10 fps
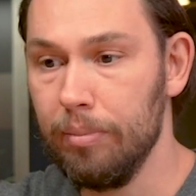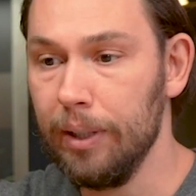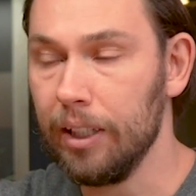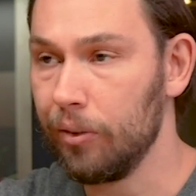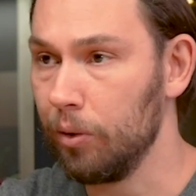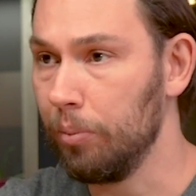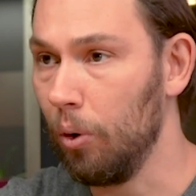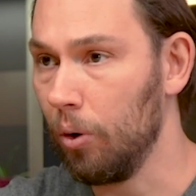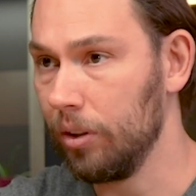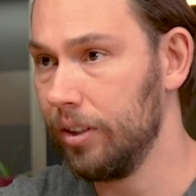bigger
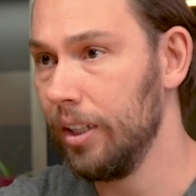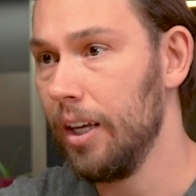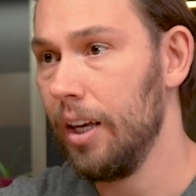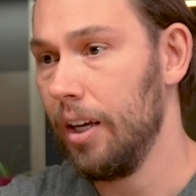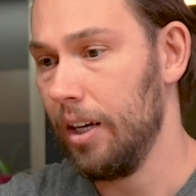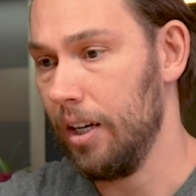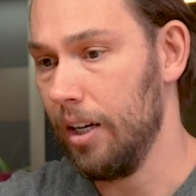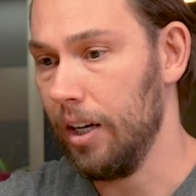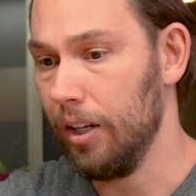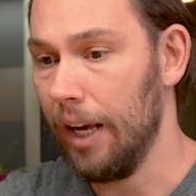support,
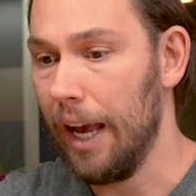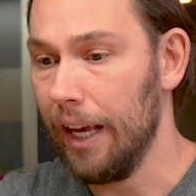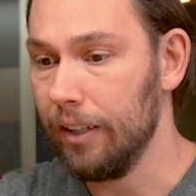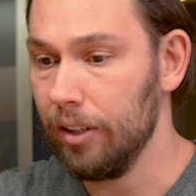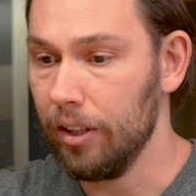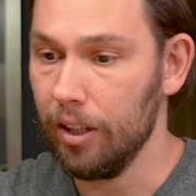and